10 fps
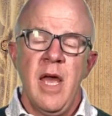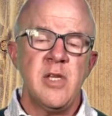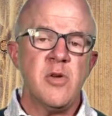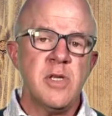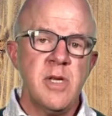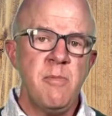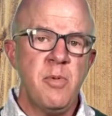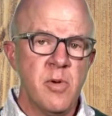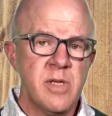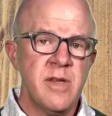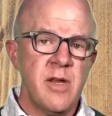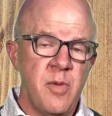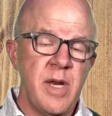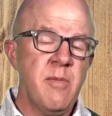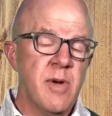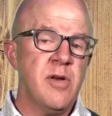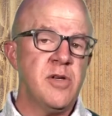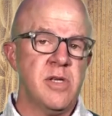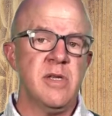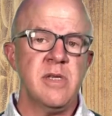It's also important that when
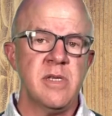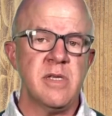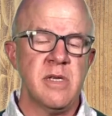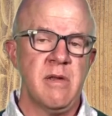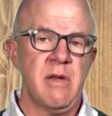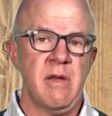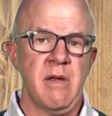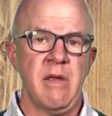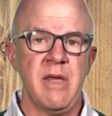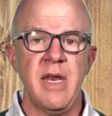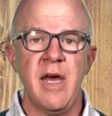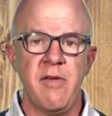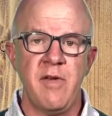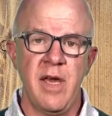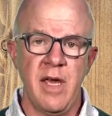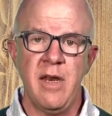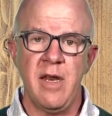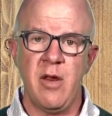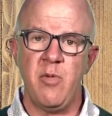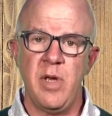emotions get out of hand
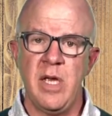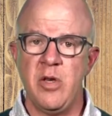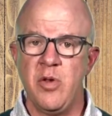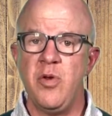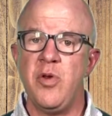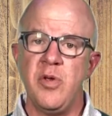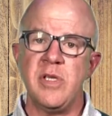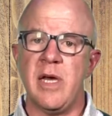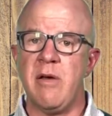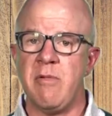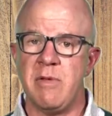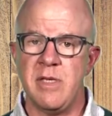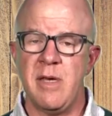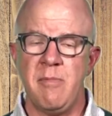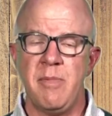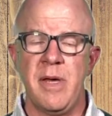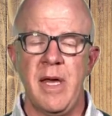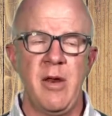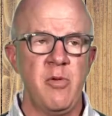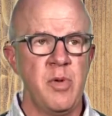and we do lose our temper
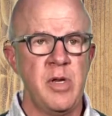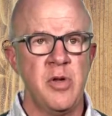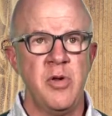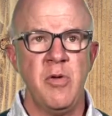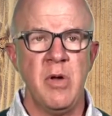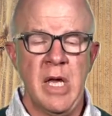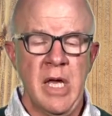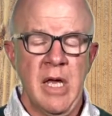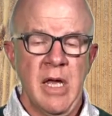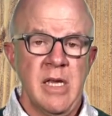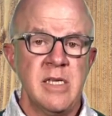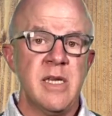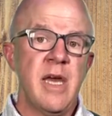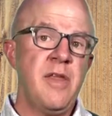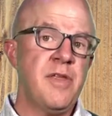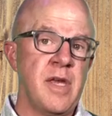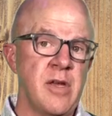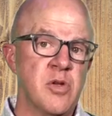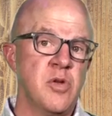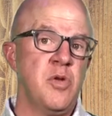and we do say
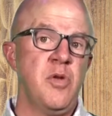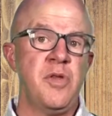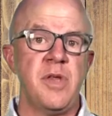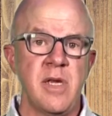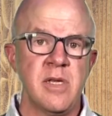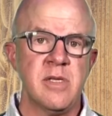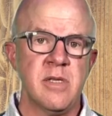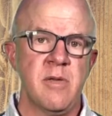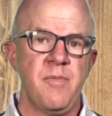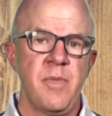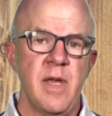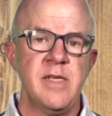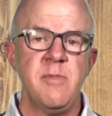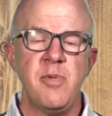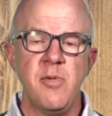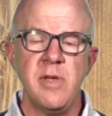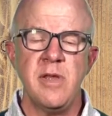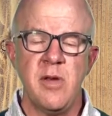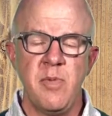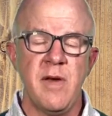things or do things, it's
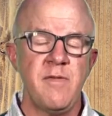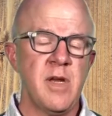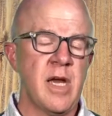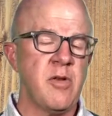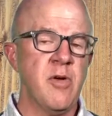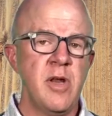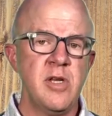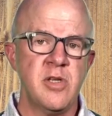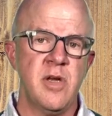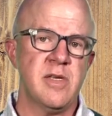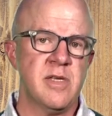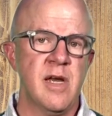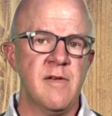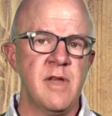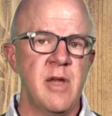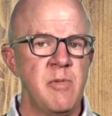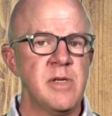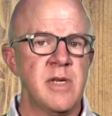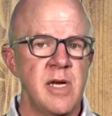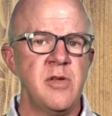important that we have to acknowledge to ourselves and that we
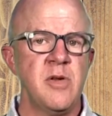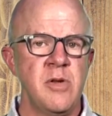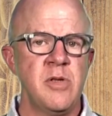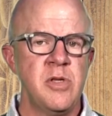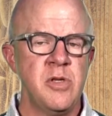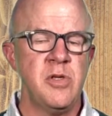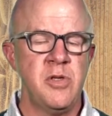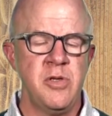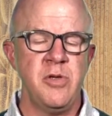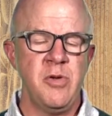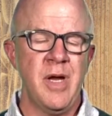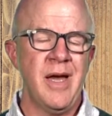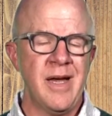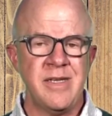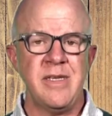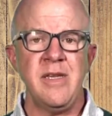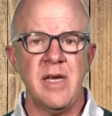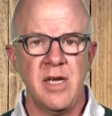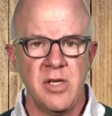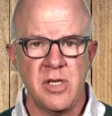say to our
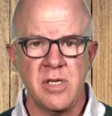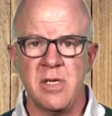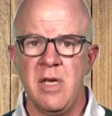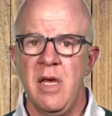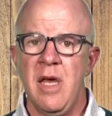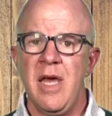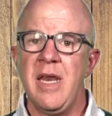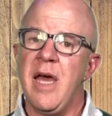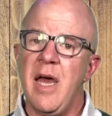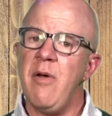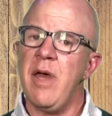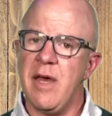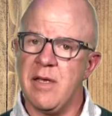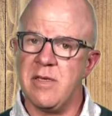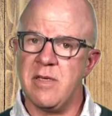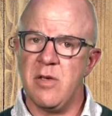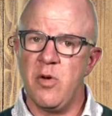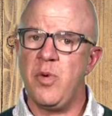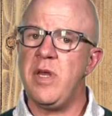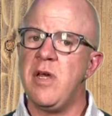teenagers, in our house,
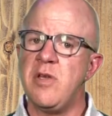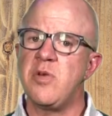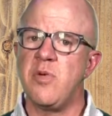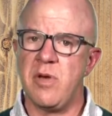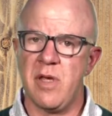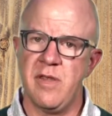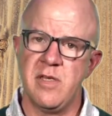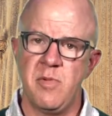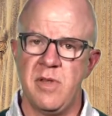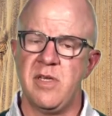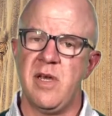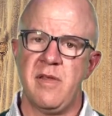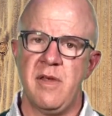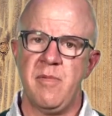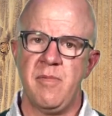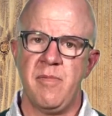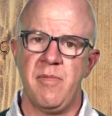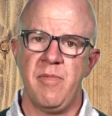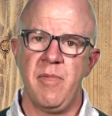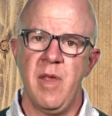we don't talk like this with each other.
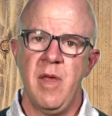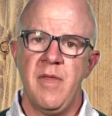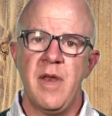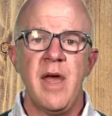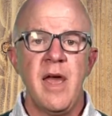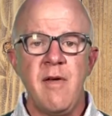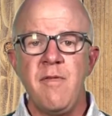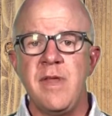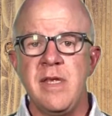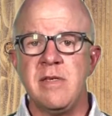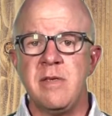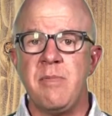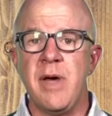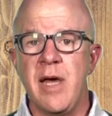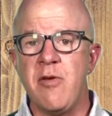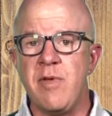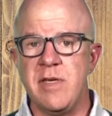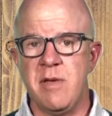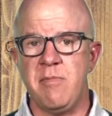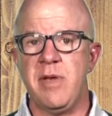That I have these
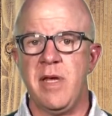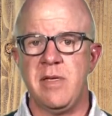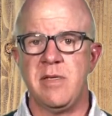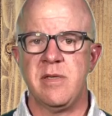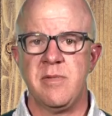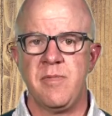boundaries in place.